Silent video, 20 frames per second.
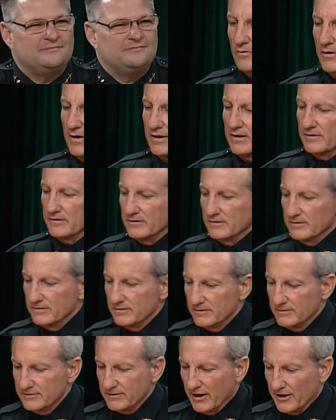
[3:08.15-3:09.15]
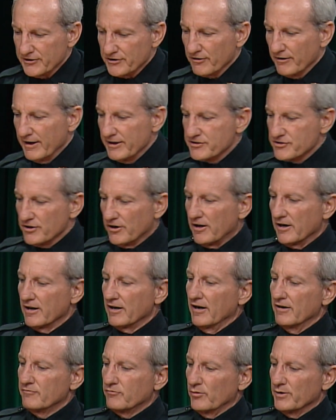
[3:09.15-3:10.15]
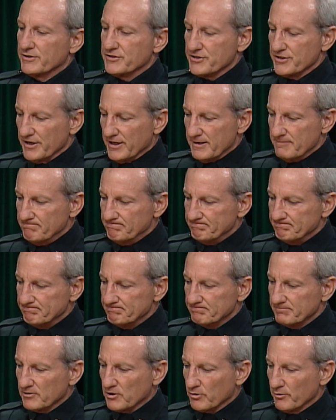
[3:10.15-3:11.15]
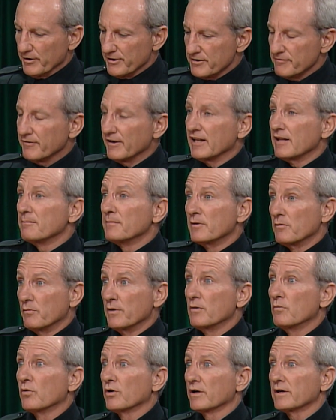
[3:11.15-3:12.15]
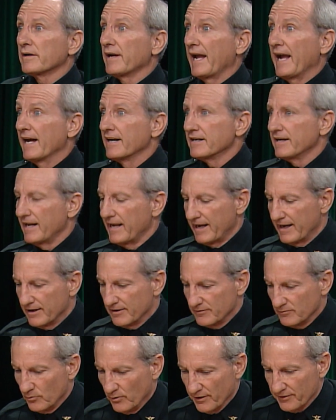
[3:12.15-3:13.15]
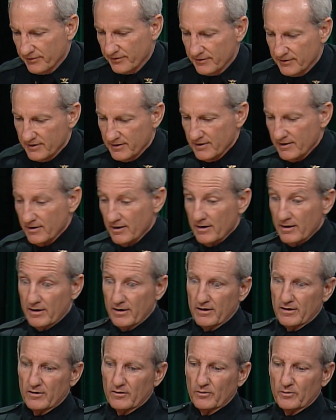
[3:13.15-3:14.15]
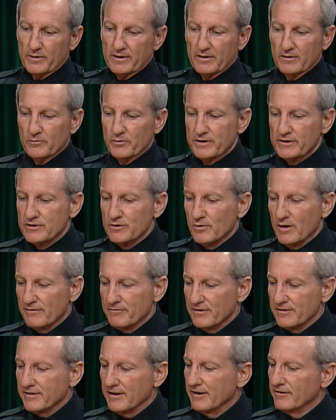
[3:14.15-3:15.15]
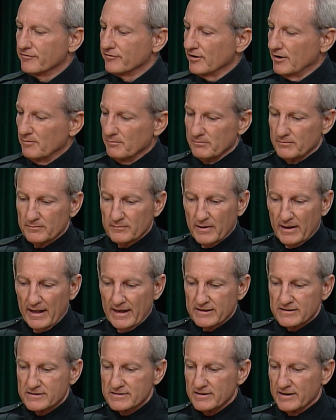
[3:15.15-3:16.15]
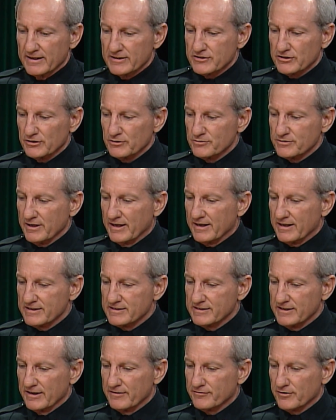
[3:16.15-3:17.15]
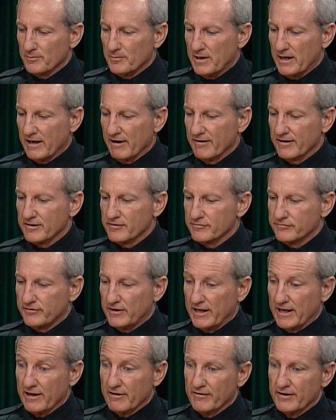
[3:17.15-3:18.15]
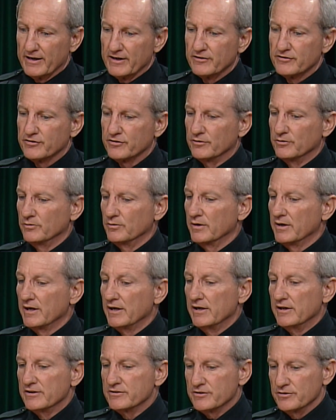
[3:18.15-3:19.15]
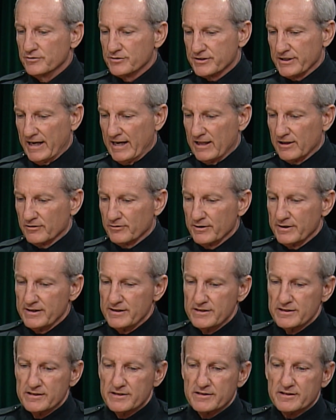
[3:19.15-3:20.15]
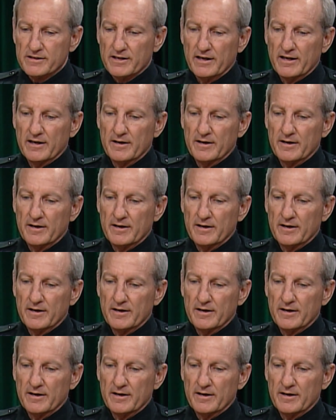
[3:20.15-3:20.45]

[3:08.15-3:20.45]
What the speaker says: Well, under HR, of which career development we work hand in hand with. We do everything from, as the lieutenant said, from hiring and firing to salaries,